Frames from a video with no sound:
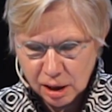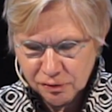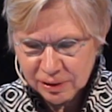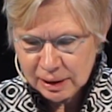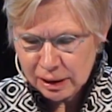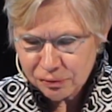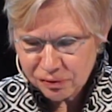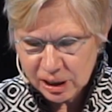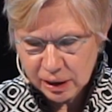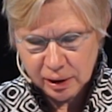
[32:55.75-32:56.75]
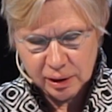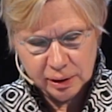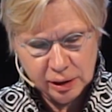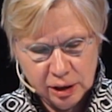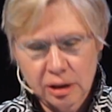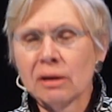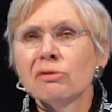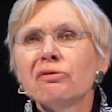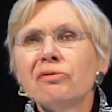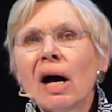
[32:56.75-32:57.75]
of lifting the lid
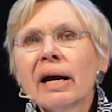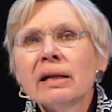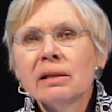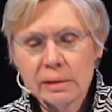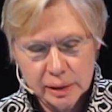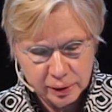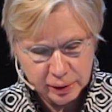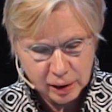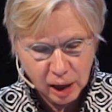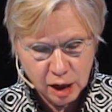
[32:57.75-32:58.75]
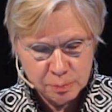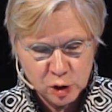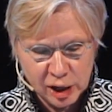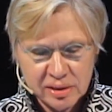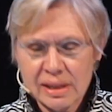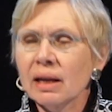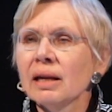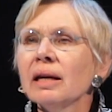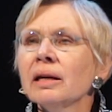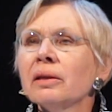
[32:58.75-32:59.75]
and finding the objects
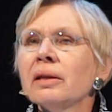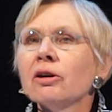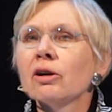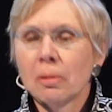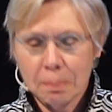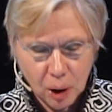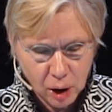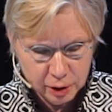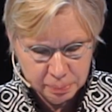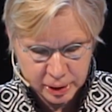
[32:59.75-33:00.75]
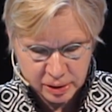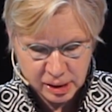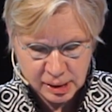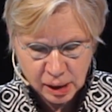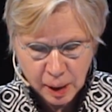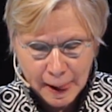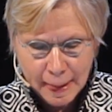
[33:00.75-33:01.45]
in their compartments